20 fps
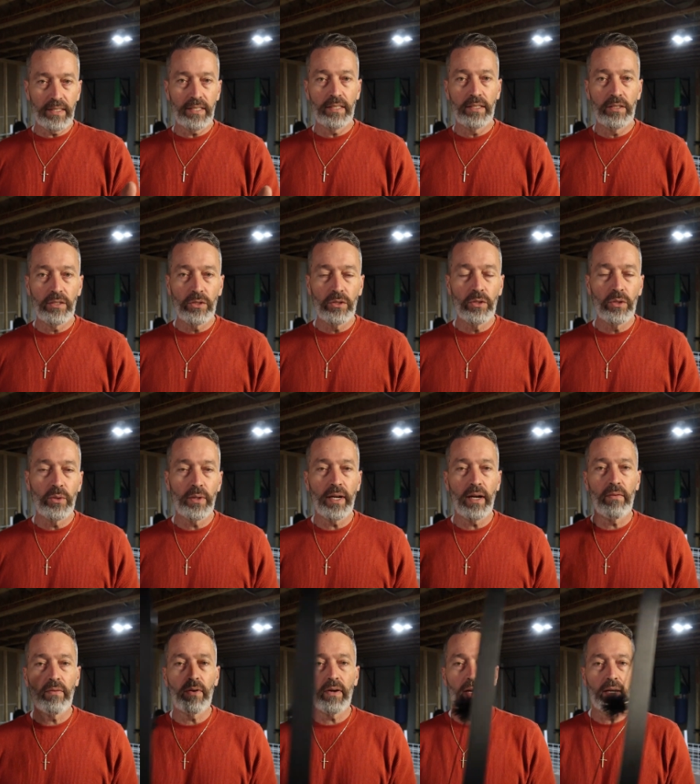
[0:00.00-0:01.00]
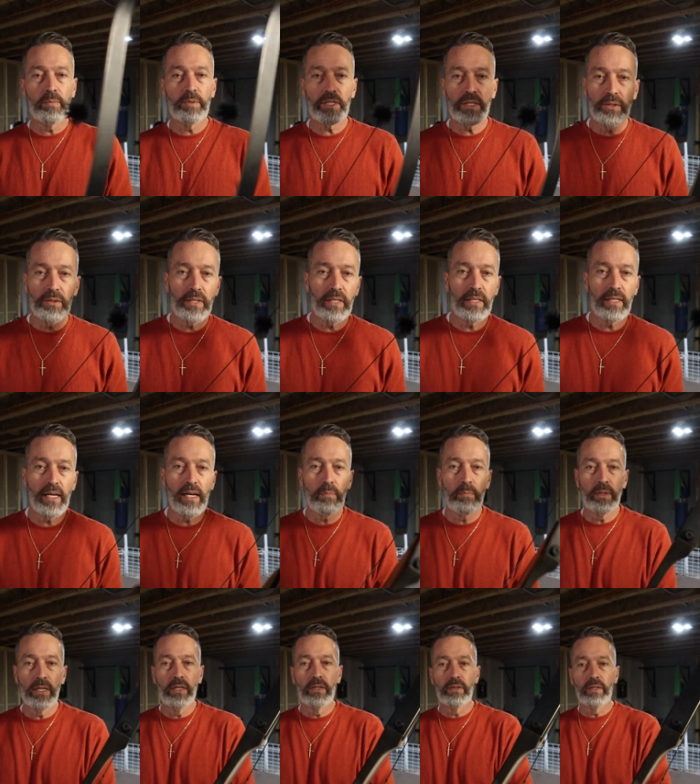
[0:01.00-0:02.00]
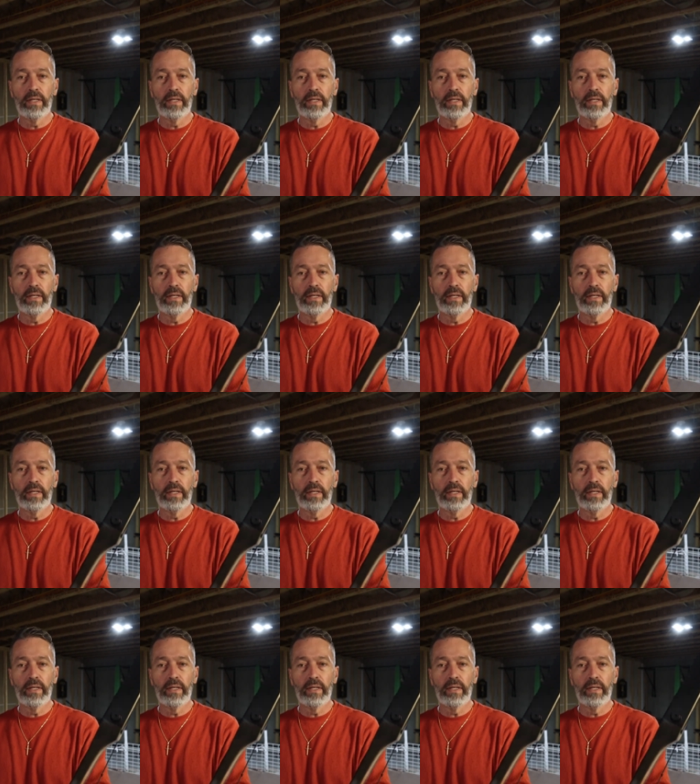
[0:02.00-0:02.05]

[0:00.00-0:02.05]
to do whenever I'm shooting that bow